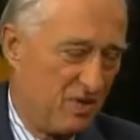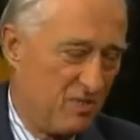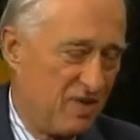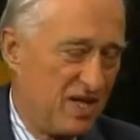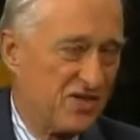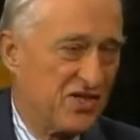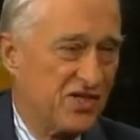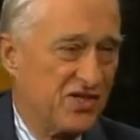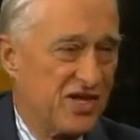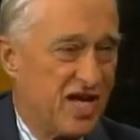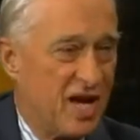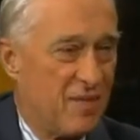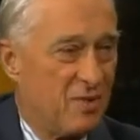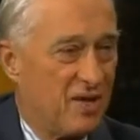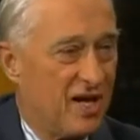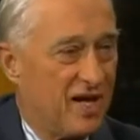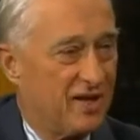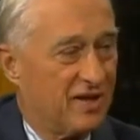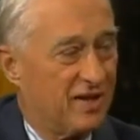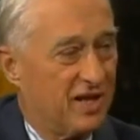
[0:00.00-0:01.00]
The best
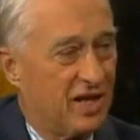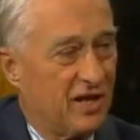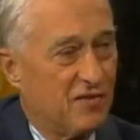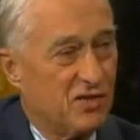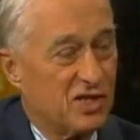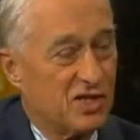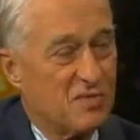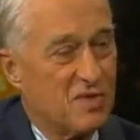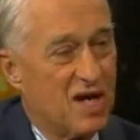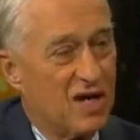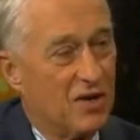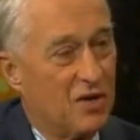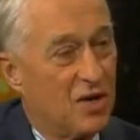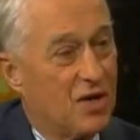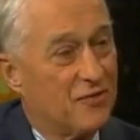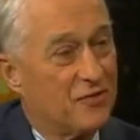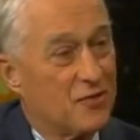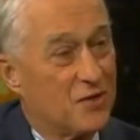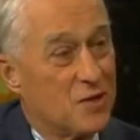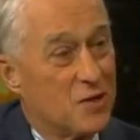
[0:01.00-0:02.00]
example I can think of is in my
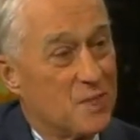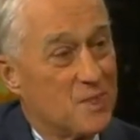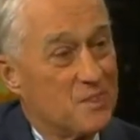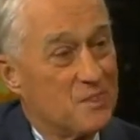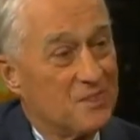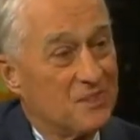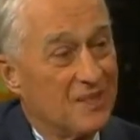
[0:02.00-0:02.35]
law firm.